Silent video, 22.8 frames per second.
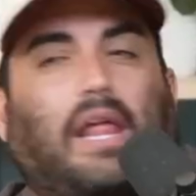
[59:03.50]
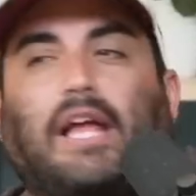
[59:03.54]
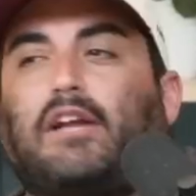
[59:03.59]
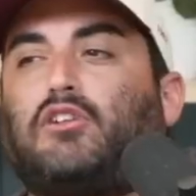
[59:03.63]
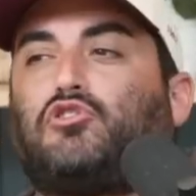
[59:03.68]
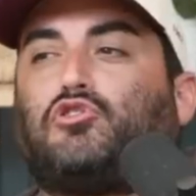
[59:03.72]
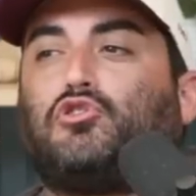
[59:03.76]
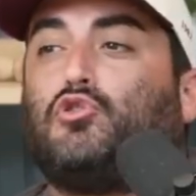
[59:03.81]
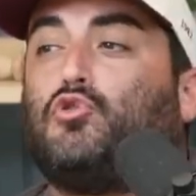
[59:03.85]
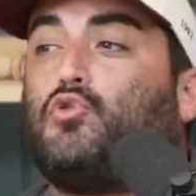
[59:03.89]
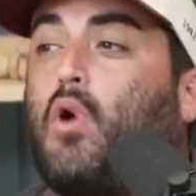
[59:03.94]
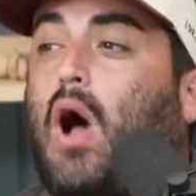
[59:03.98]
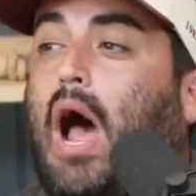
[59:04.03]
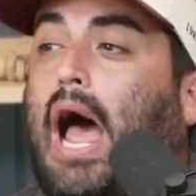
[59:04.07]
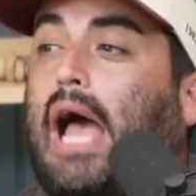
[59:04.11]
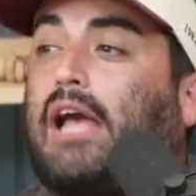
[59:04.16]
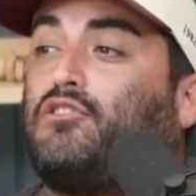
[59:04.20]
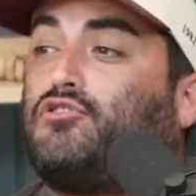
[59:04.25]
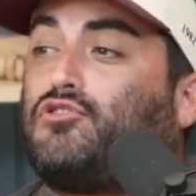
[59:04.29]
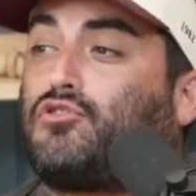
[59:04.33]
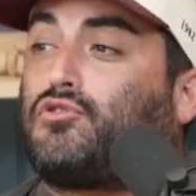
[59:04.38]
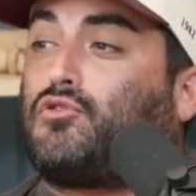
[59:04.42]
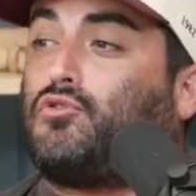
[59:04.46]
They were like 2
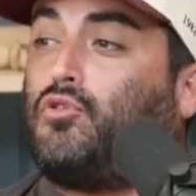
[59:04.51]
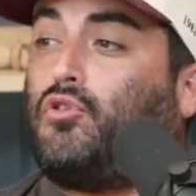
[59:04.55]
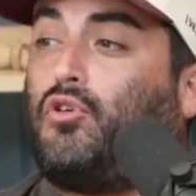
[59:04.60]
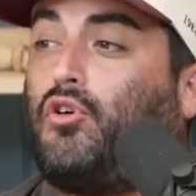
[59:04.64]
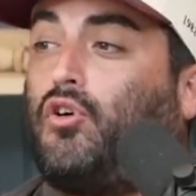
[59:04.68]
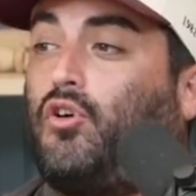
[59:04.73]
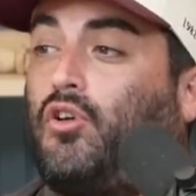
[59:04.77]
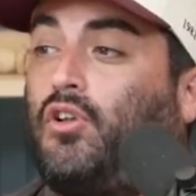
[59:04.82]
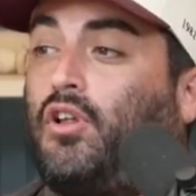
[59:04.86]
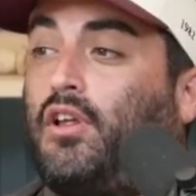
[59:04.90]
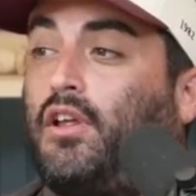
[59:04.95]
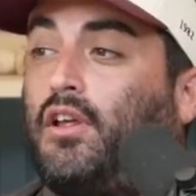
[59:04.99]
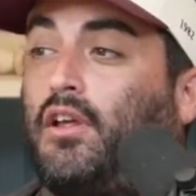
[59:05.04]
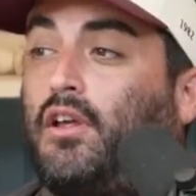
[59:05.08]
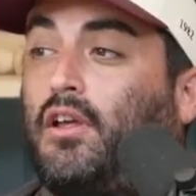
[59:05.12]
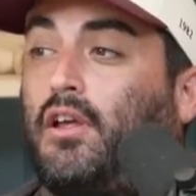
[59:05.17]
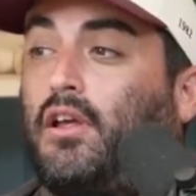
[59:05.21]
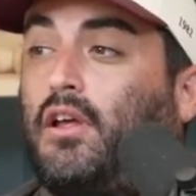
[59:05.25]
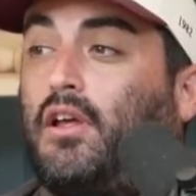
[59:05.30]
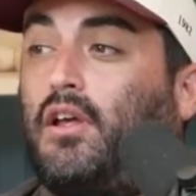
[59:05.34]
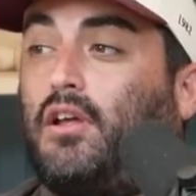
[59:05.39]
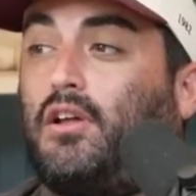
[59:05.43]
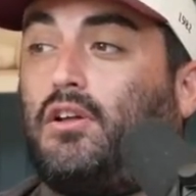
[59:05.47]
high school
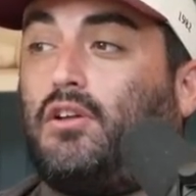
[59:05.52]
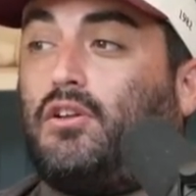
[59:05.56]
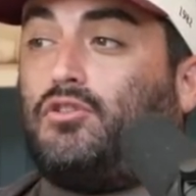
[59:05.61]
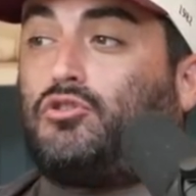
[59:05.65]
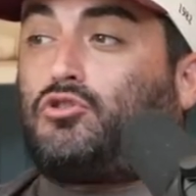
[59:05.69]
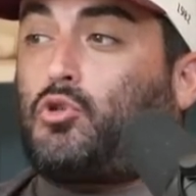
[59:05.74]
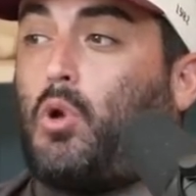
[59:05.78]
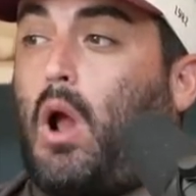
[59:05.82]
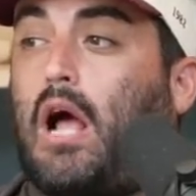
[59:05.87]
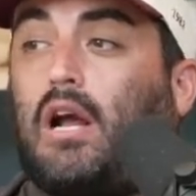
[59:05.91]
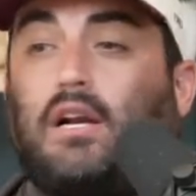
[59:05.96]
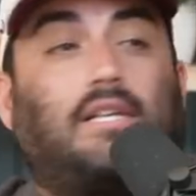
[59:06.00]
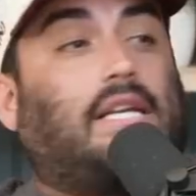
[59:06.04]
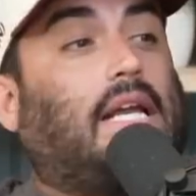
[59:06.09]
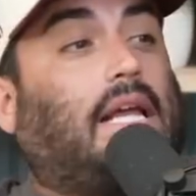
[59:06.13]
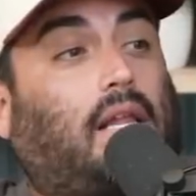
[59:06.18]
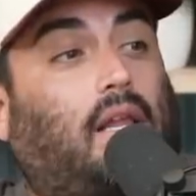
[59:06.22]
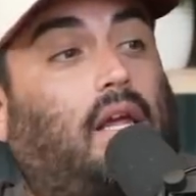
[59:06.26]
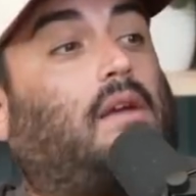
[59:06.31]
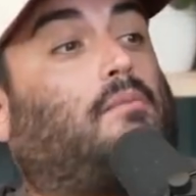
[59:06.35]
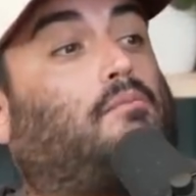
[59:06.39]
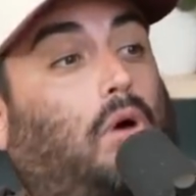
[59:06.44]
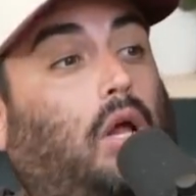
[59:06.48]
drug
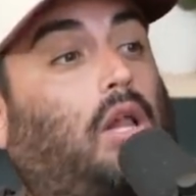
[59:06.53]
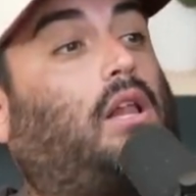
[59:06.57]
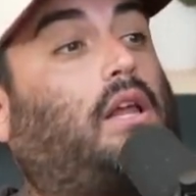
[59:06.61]
dealing